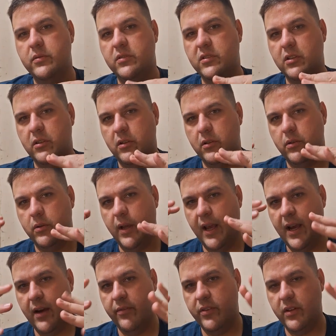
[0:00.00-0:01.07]
to
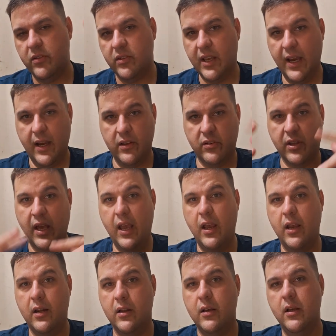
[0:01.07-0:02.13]
have this
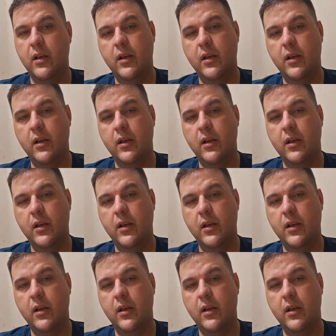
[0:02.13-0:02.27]
cascade